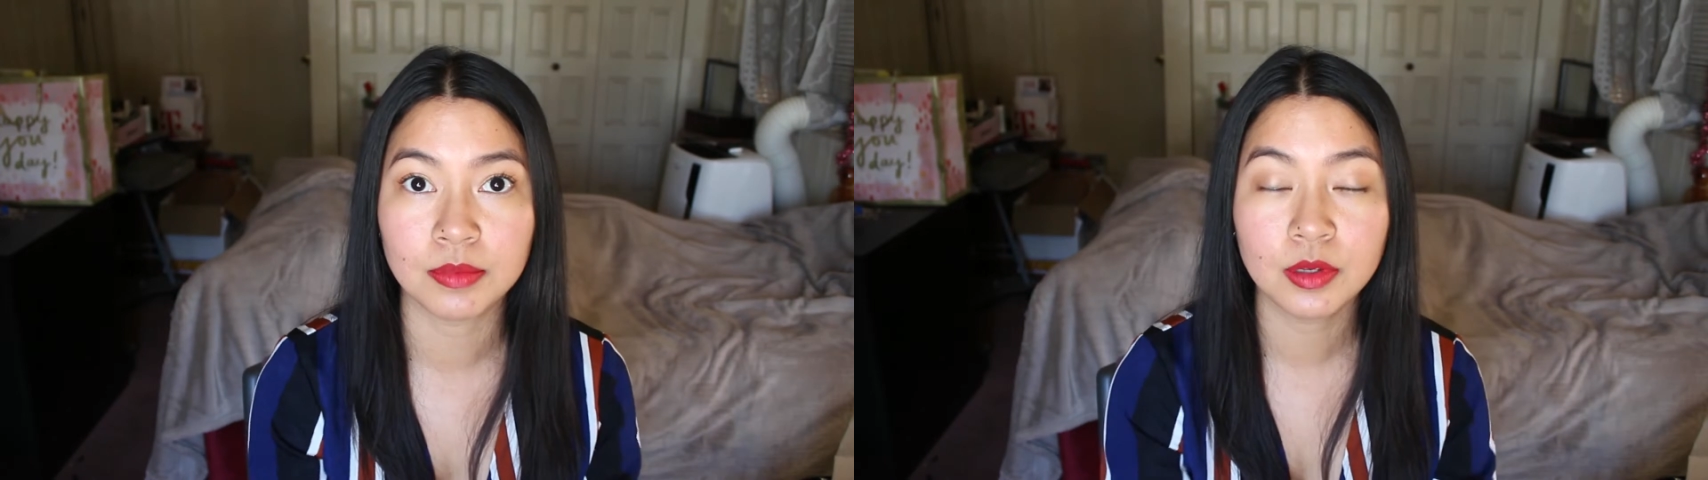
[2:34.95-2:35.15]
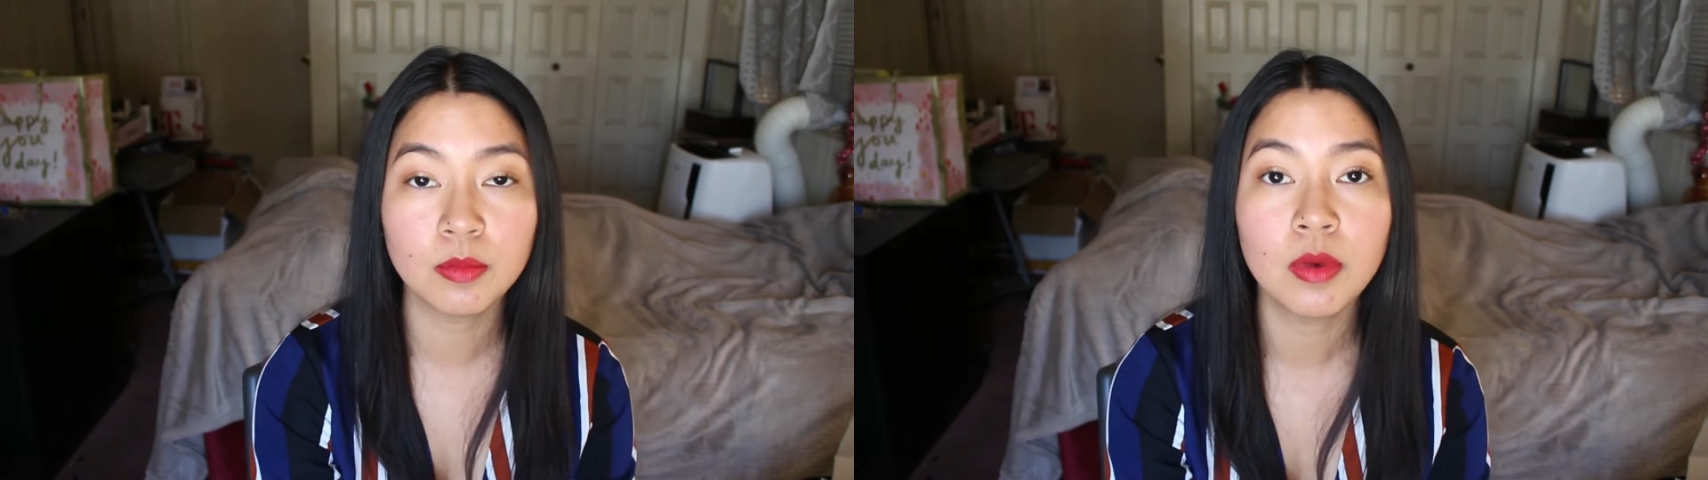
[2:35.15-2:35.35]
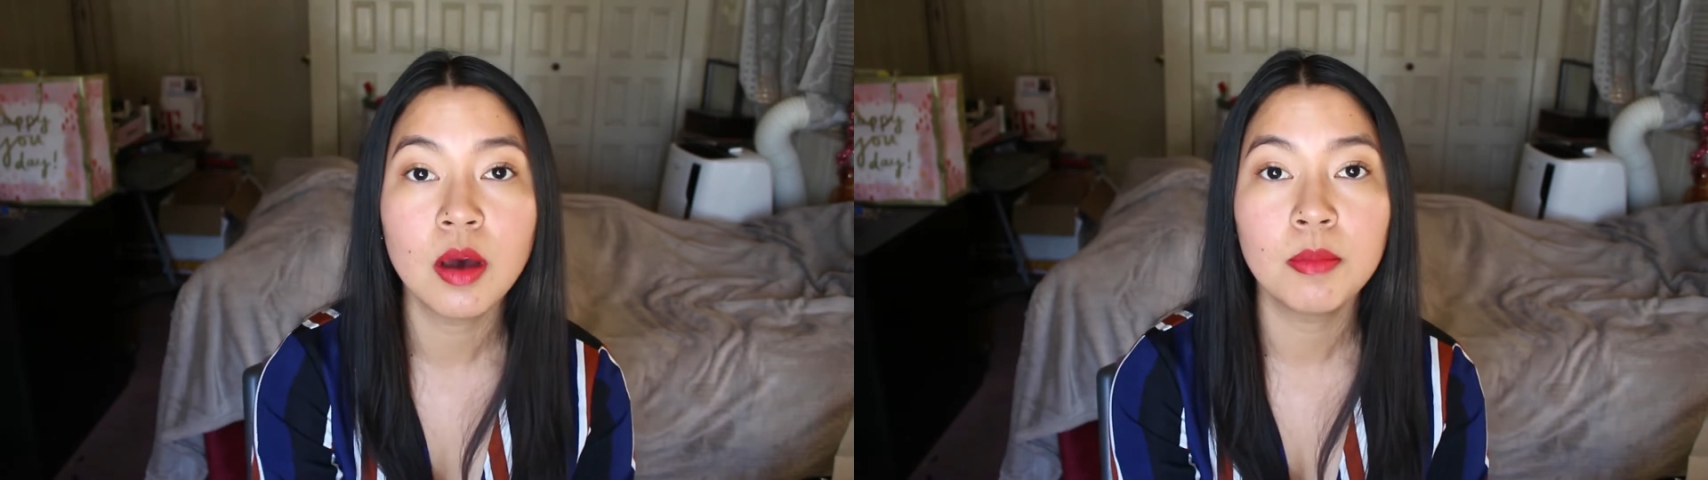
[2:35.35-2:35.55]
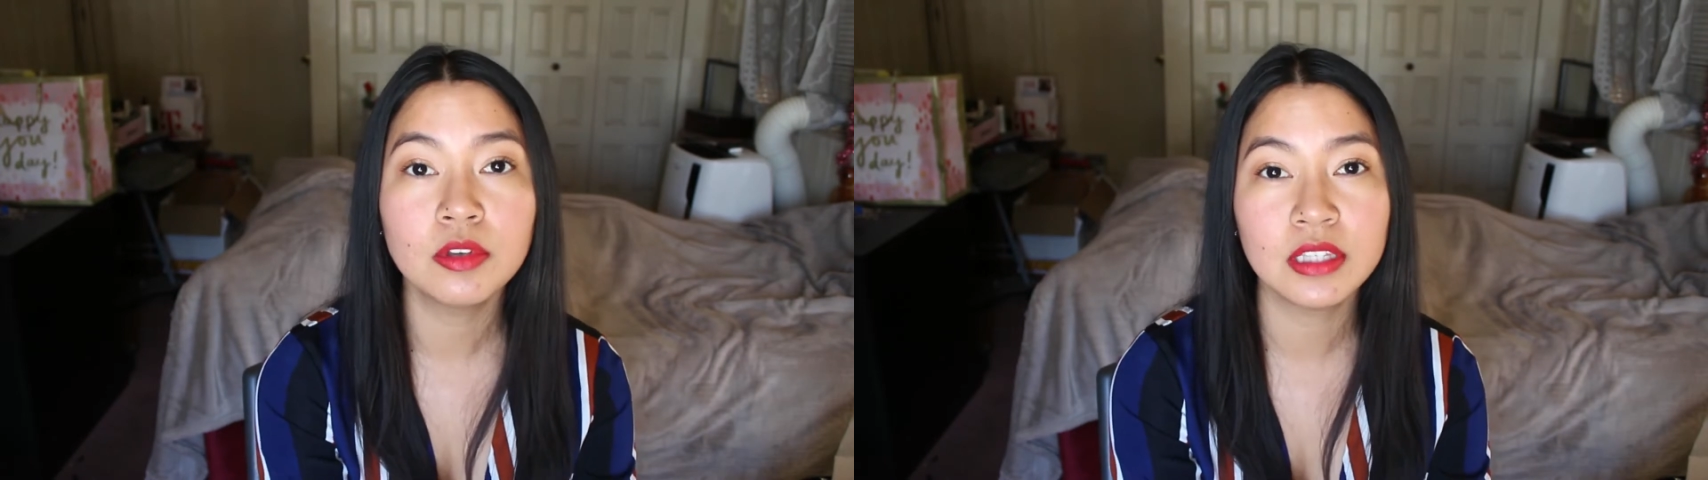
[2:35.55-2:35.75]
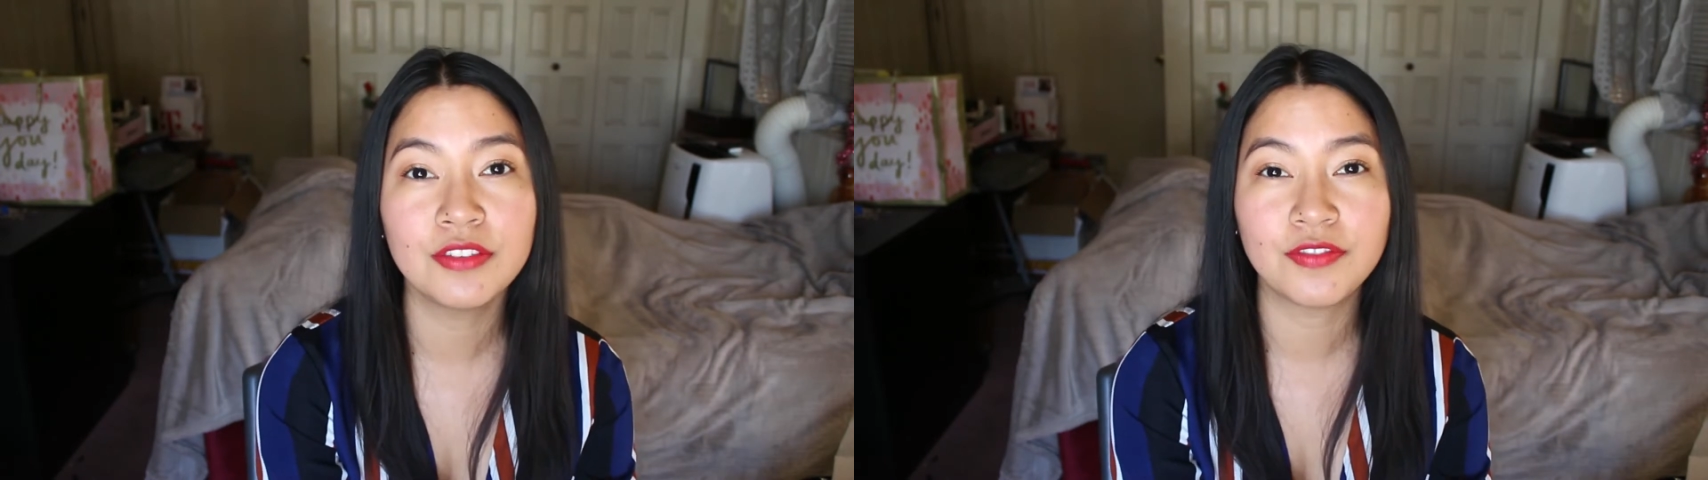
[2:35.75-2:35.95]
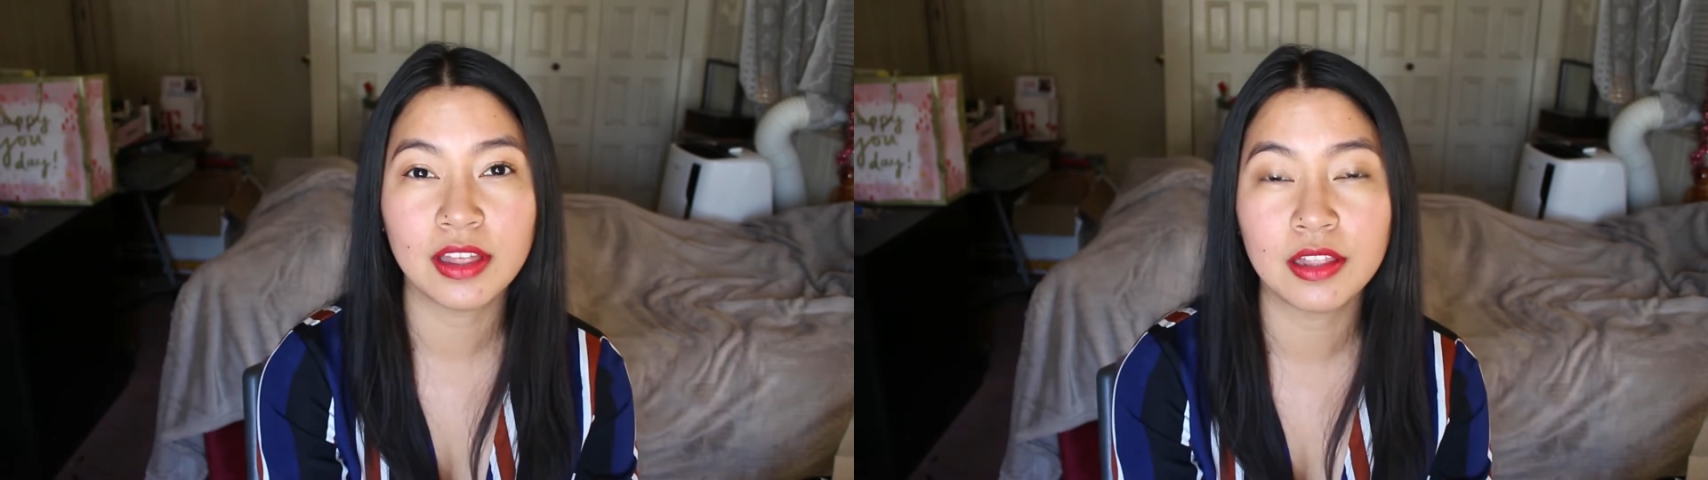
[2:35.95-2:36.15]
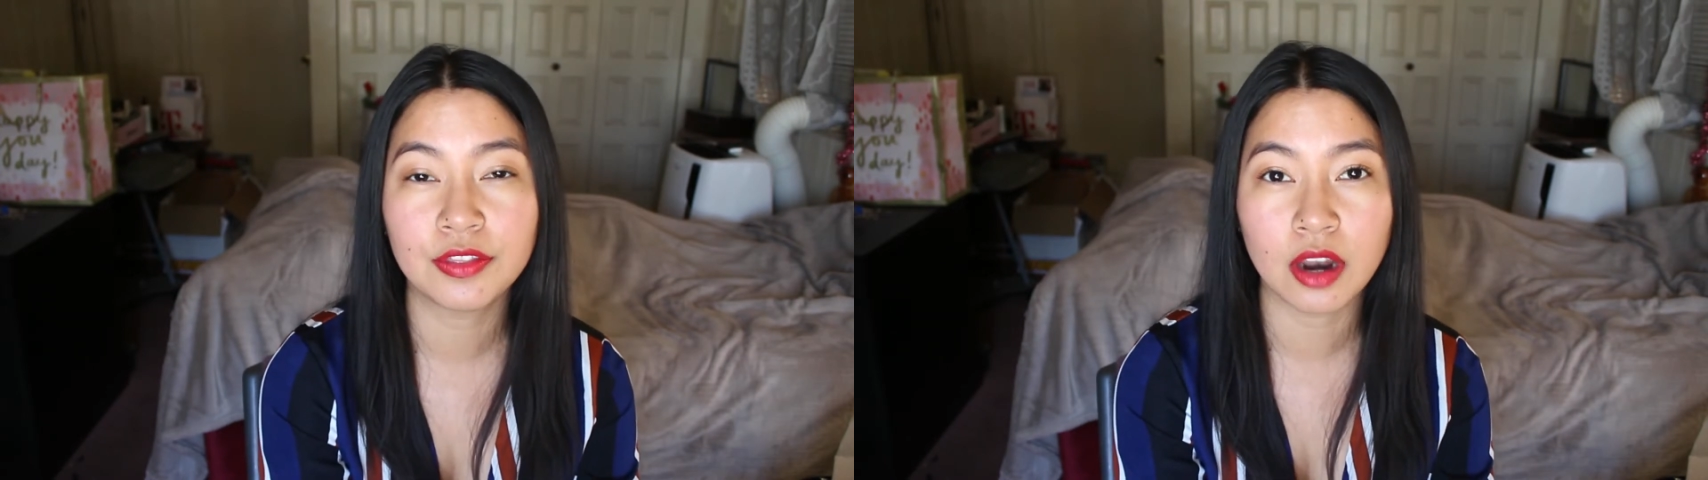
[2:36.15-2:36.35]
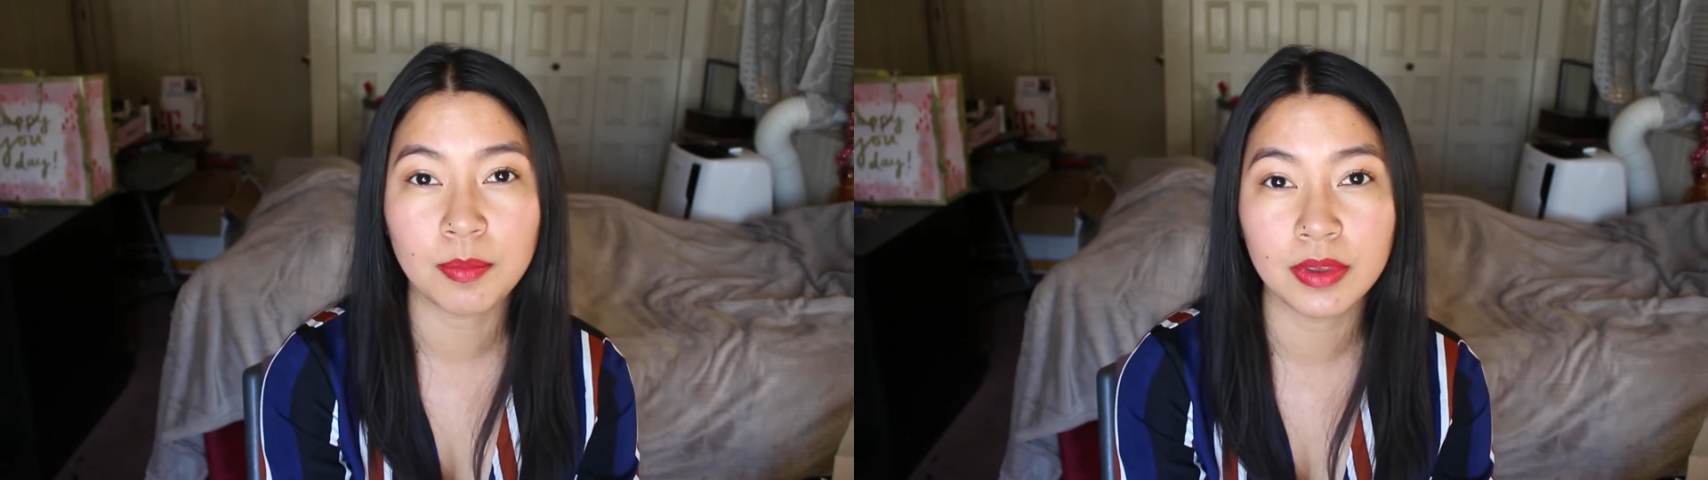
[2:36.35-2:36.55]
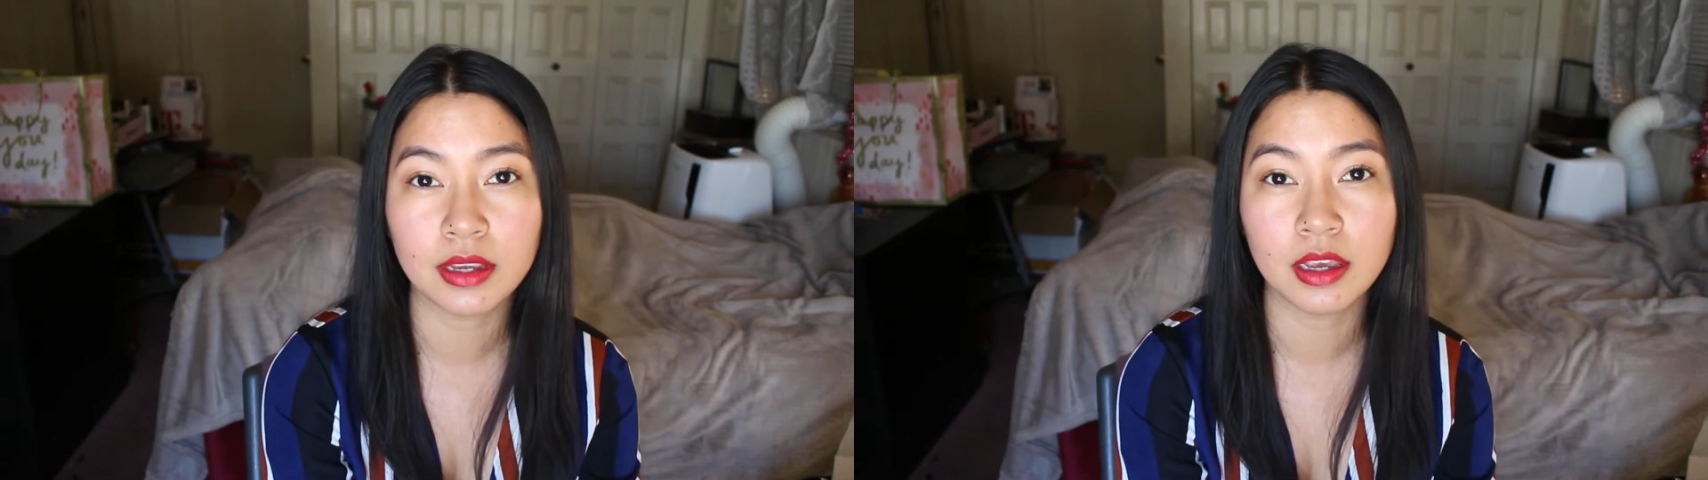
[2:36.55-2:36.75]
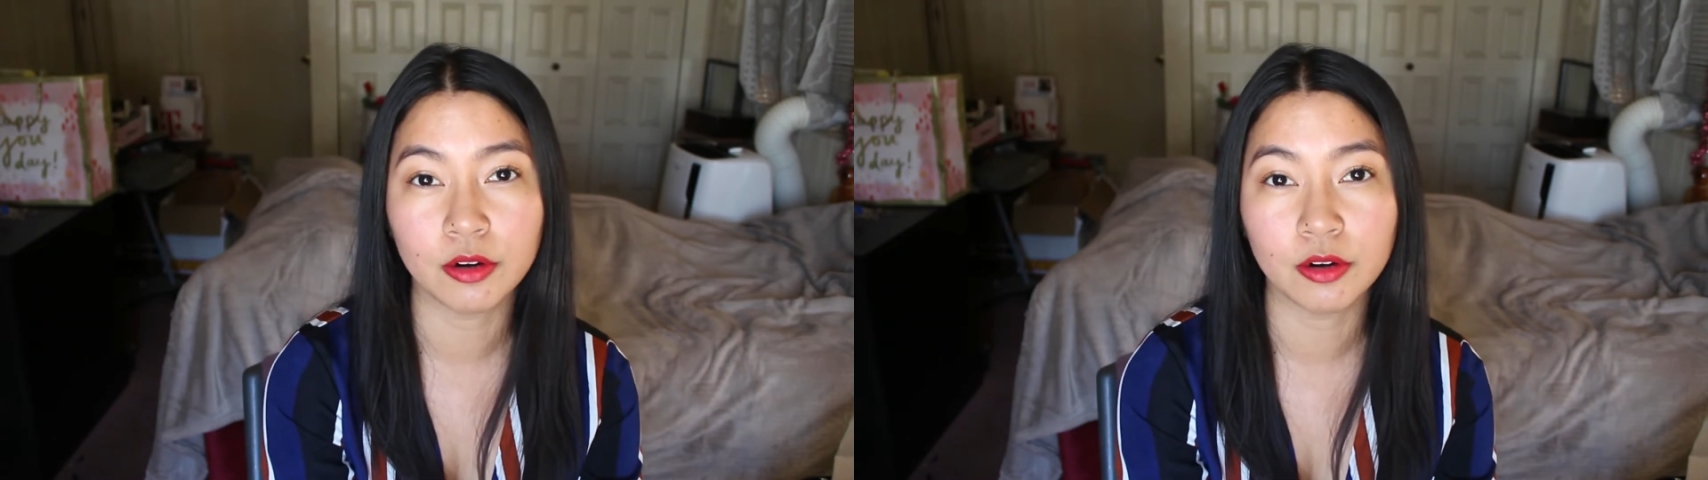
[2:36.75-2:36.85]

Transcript: So mostly philanthropic